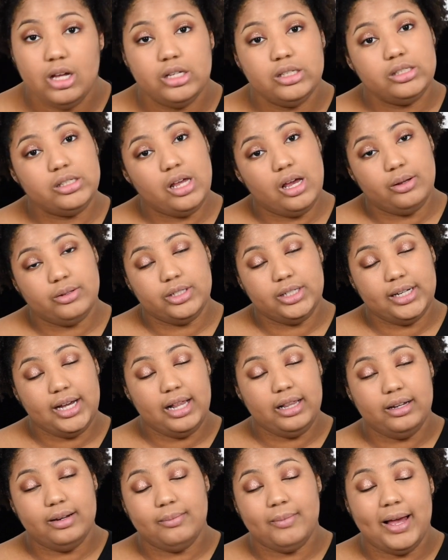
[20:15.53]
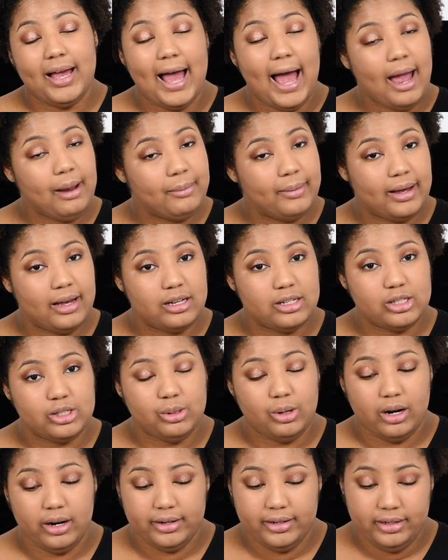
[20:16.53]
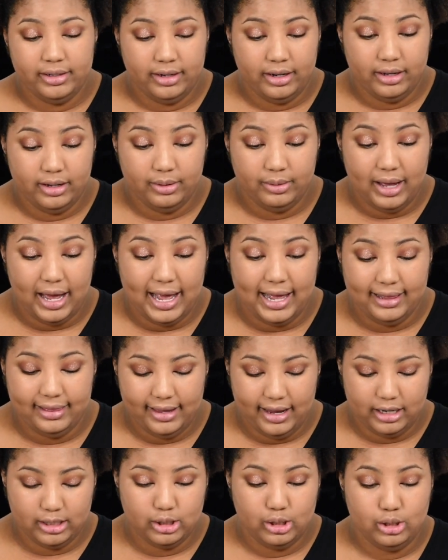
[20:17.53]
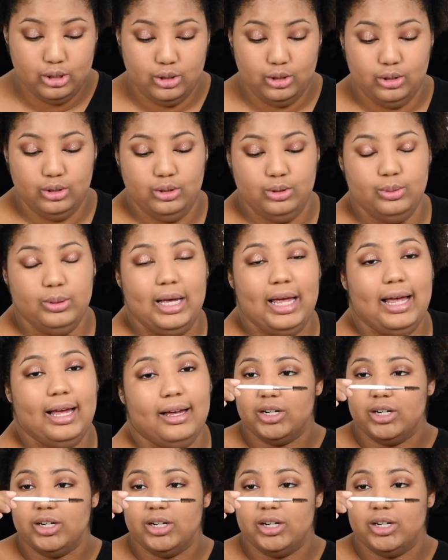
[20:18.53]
So to color my eyebrows, you already know I like to